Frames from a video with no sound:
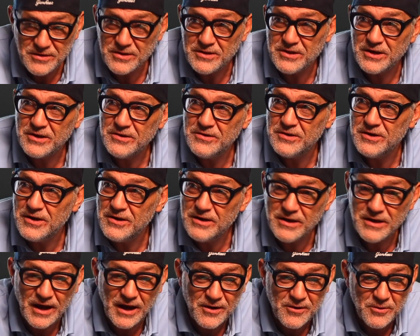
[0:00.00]
you get the
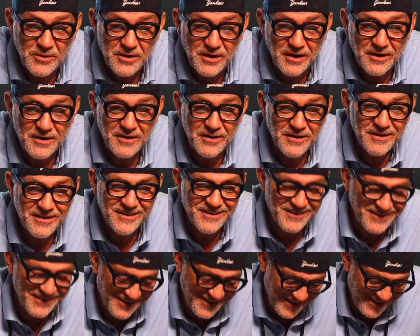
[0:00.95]
dictionary?
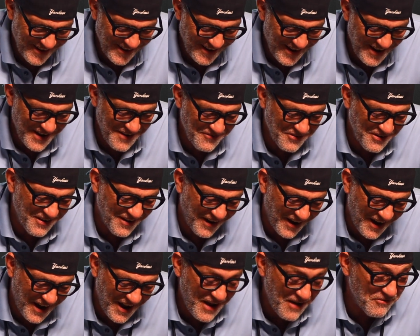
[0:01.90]

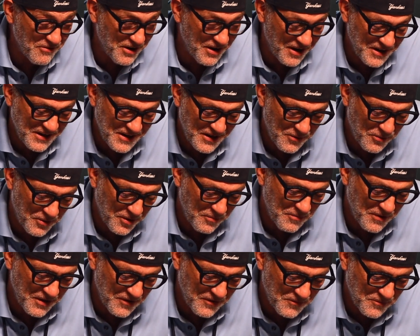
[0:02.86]
I have an idea
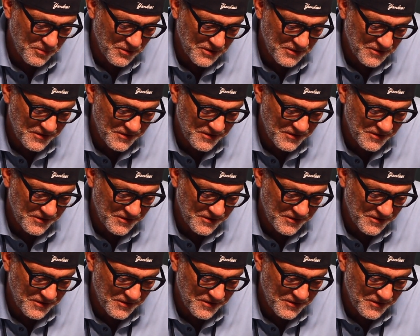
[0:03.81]
what it means,